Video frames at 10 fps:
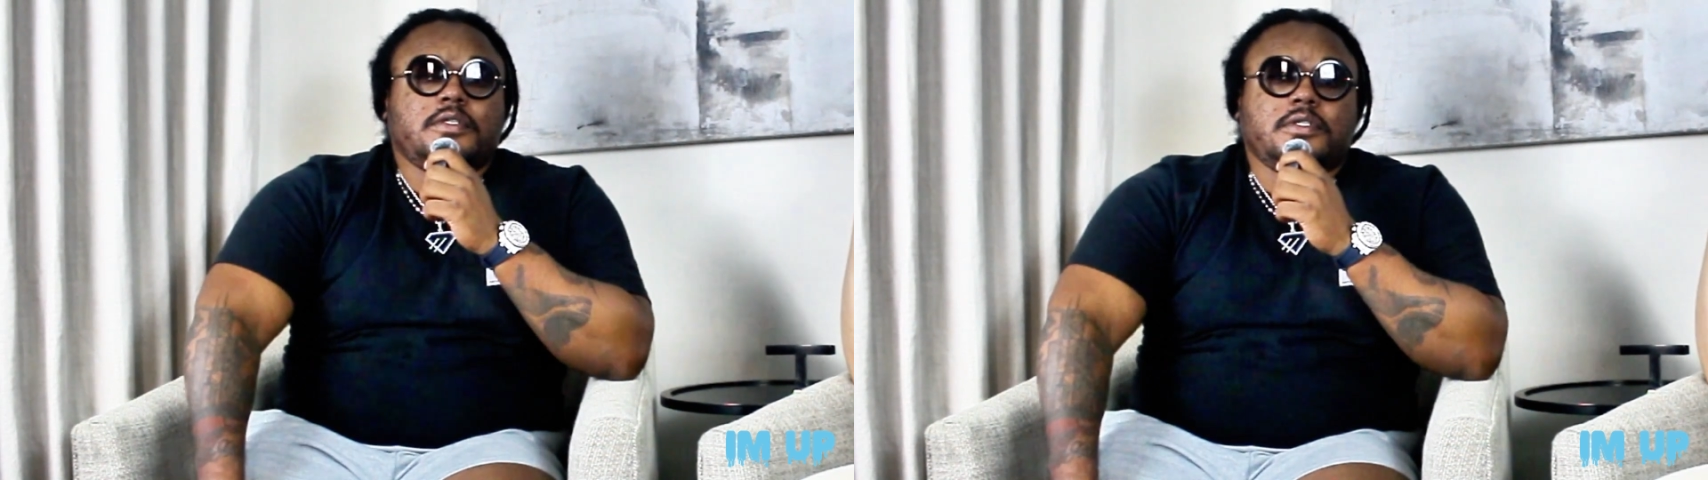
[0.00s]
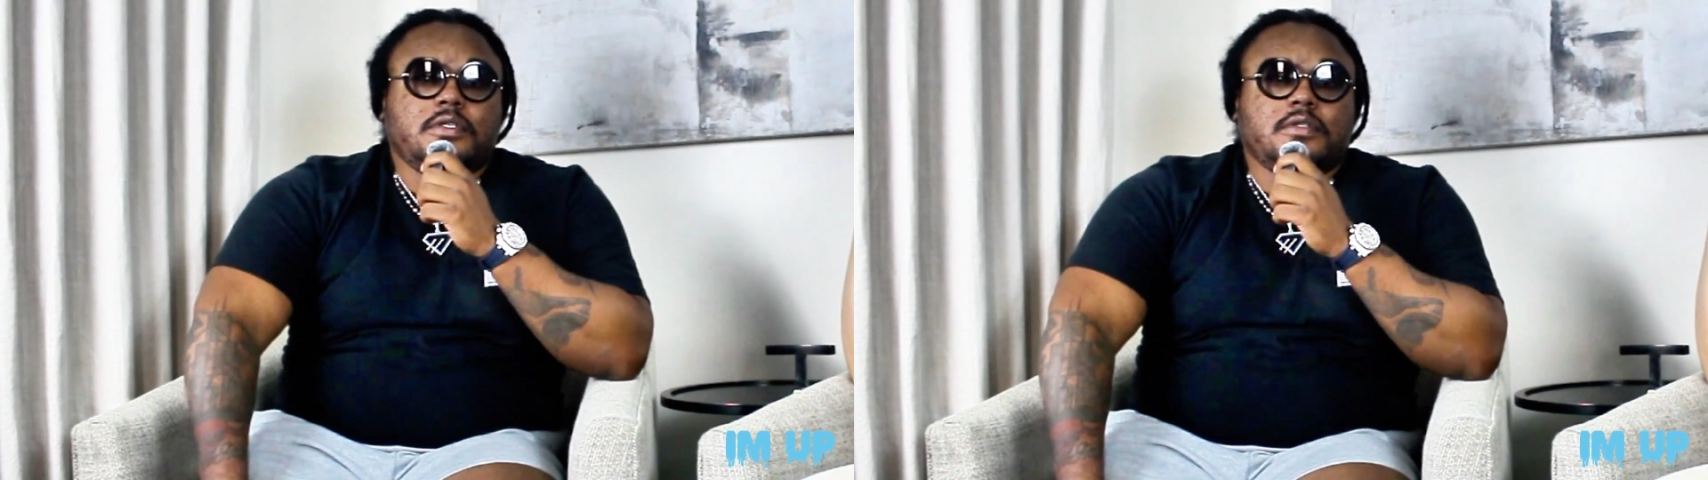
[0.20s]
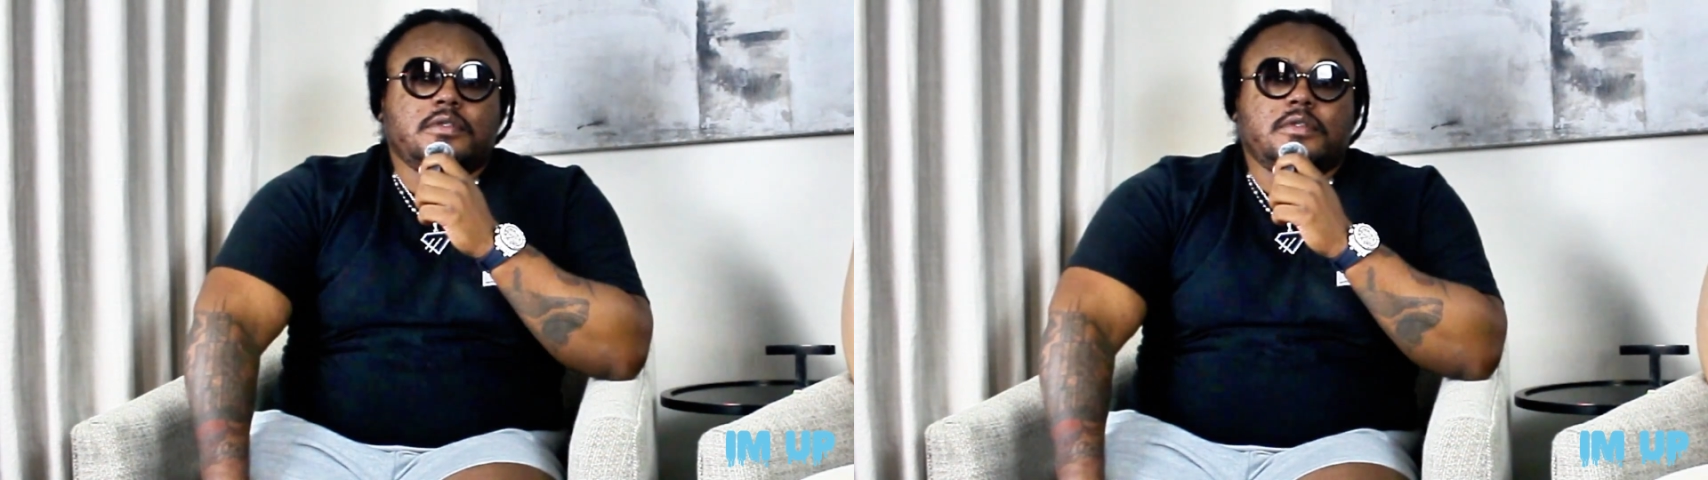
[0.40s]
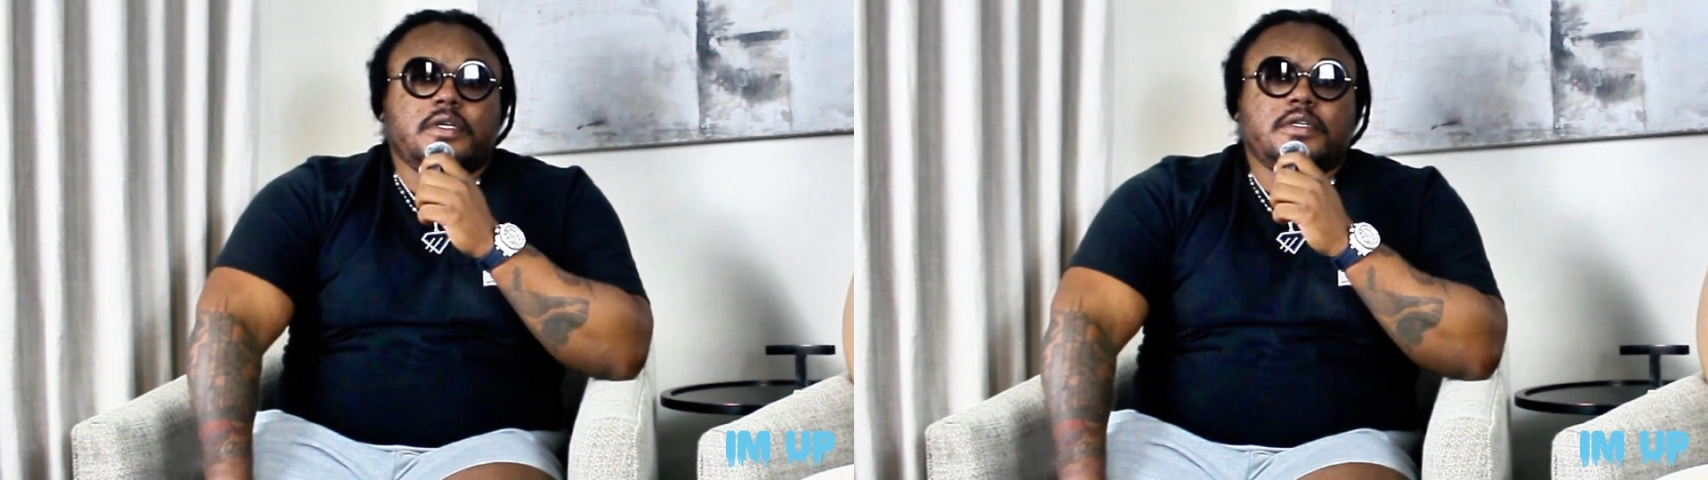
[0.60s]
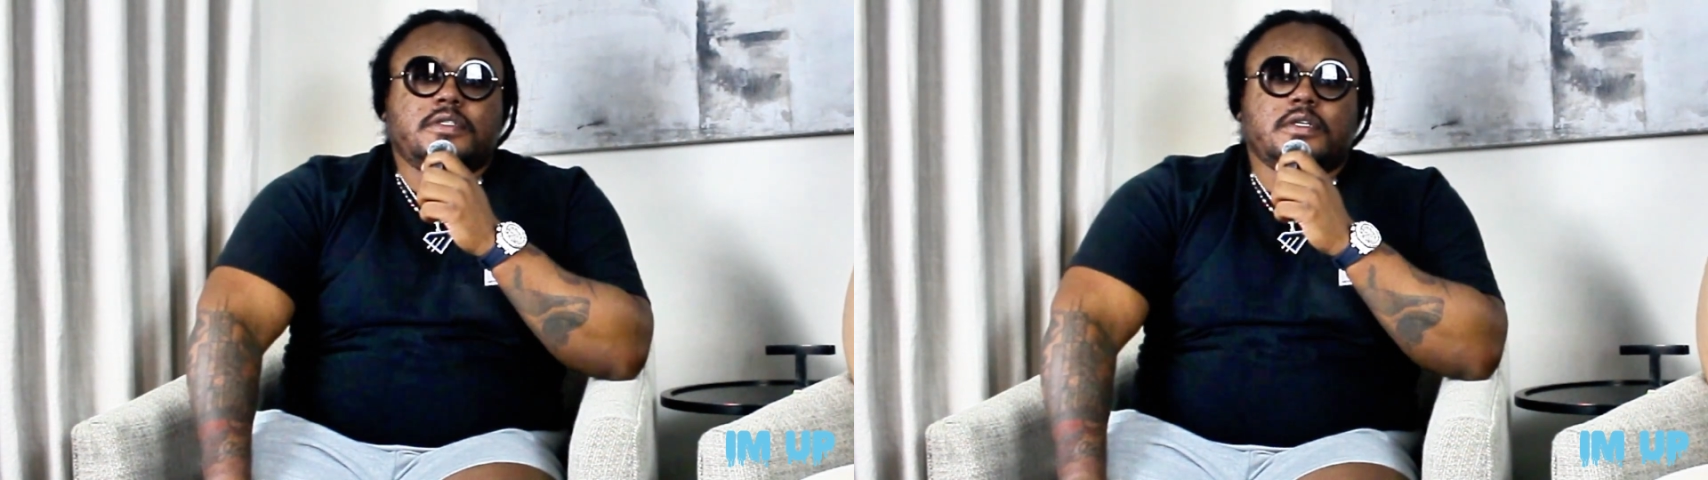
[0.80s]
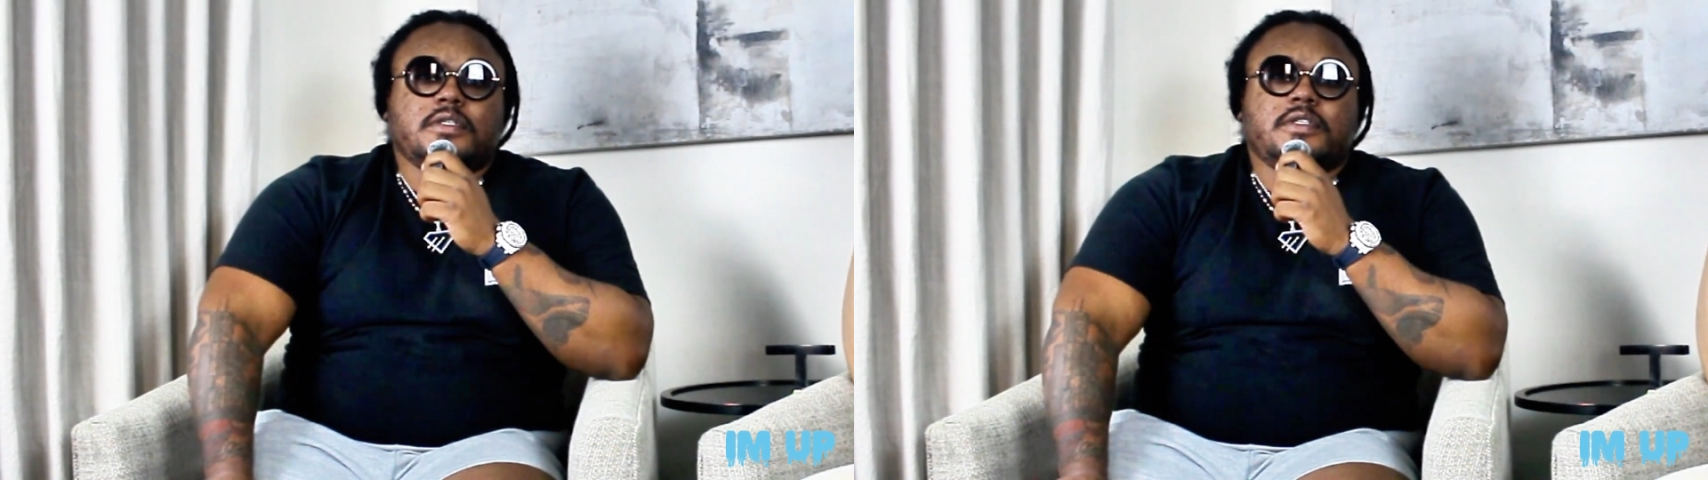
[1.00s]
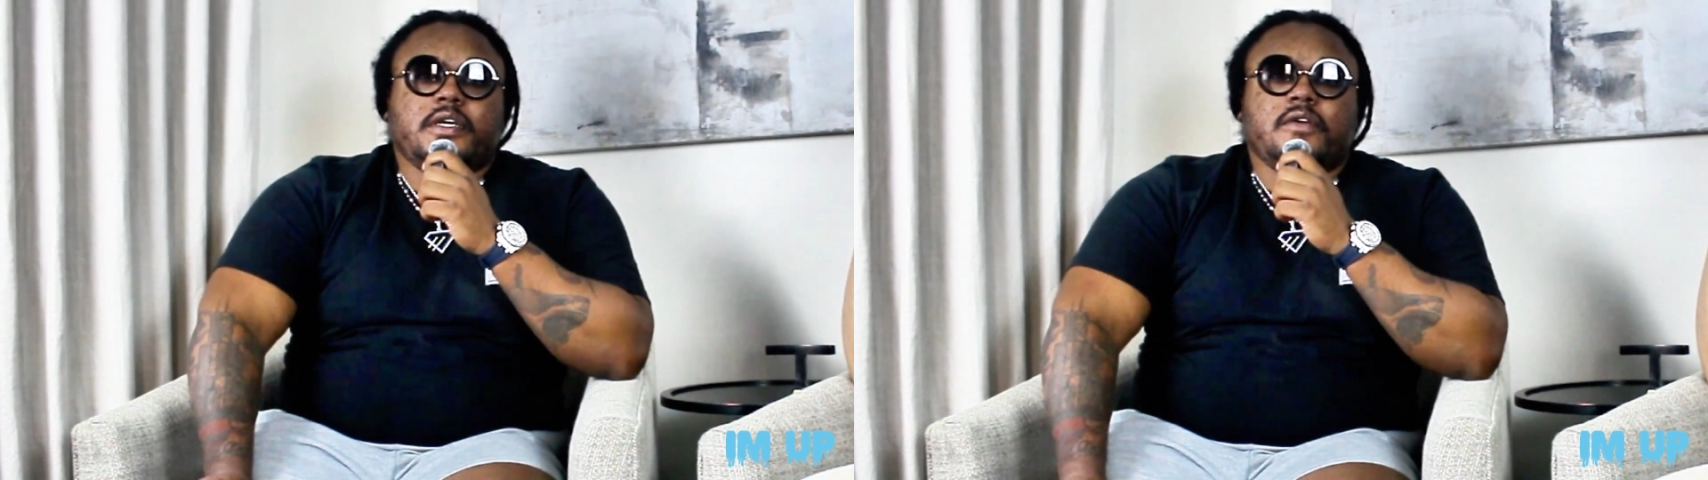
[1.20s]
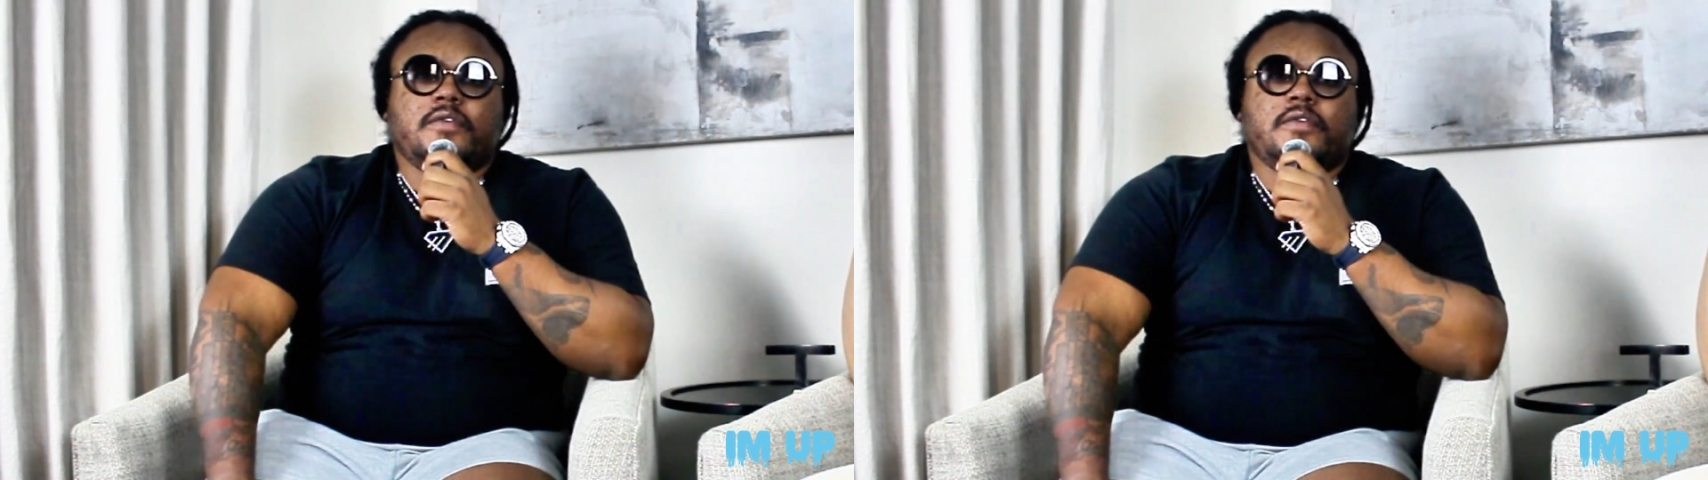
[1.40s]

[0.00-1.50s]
That shit could take